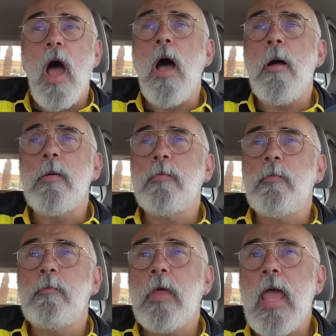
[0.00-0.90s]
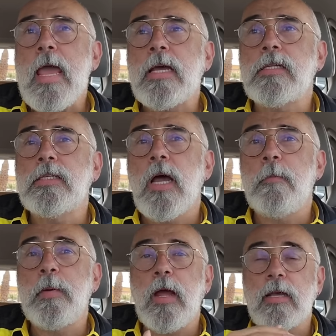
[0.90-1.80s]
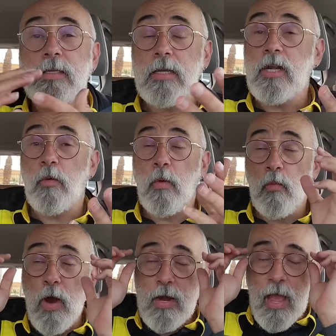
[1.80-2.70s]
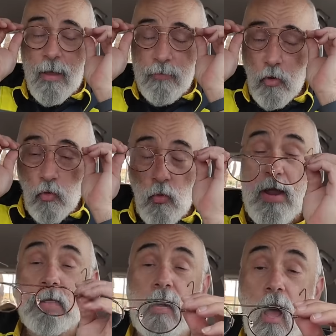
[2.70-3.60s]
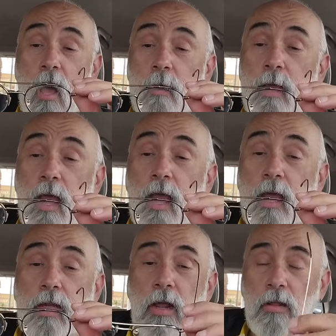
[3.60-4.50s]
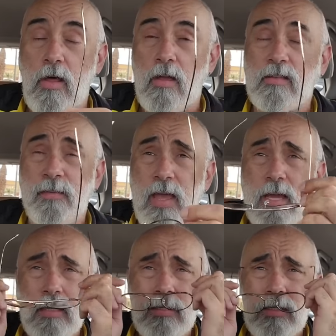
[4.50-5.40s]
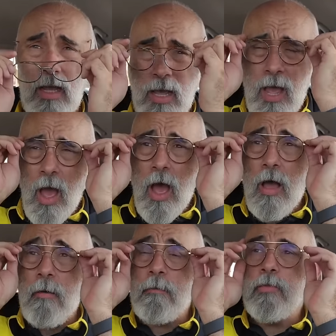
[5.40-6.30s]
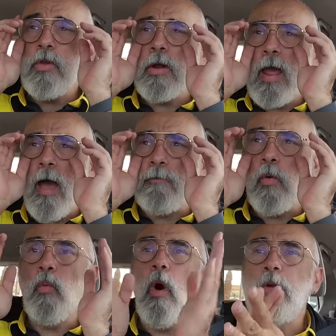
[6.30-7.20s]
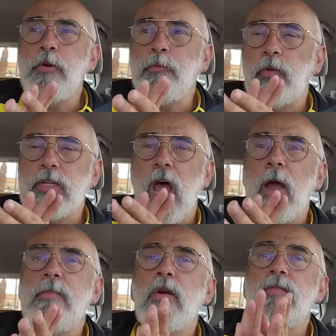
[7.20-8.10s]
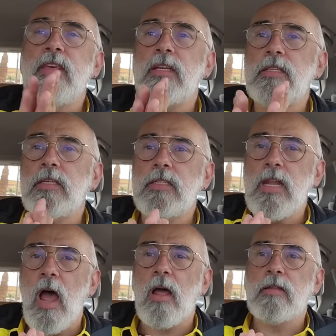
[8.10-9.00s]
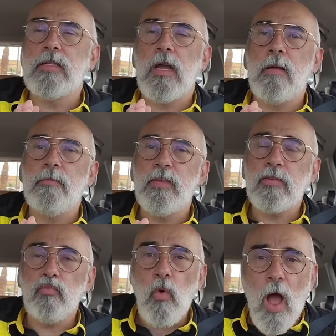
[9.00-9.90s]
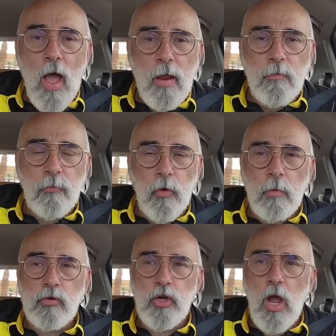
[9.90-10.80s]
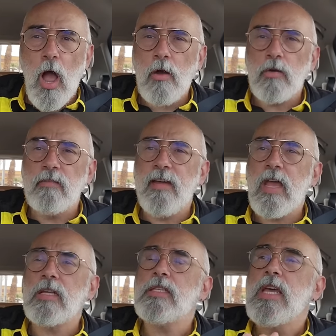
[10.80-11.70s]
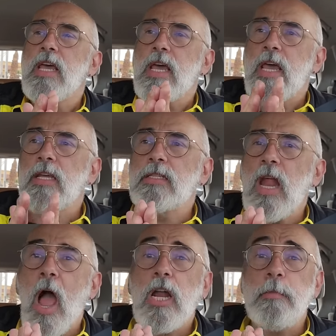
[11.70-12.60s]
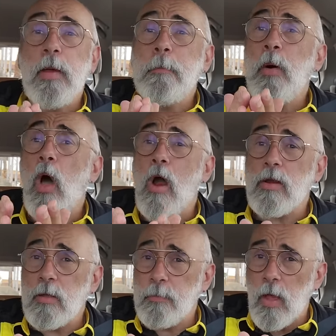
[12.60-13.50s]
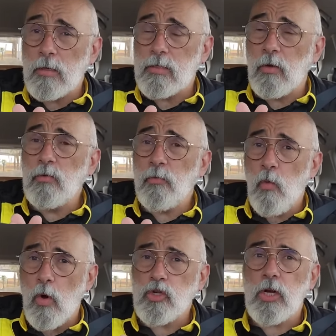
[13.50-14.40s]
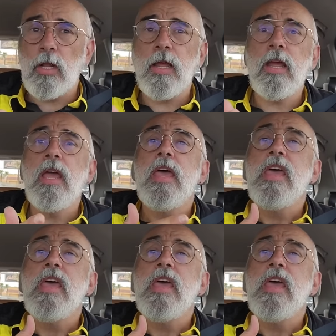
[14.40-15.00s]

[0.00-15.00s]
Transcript: But I said, you know, we're going to have a great time in Las Vegas. You're going to have a wonderful time there. This is not, this ride from Chicago to Vegas is not going to be a party bus, unfortunately.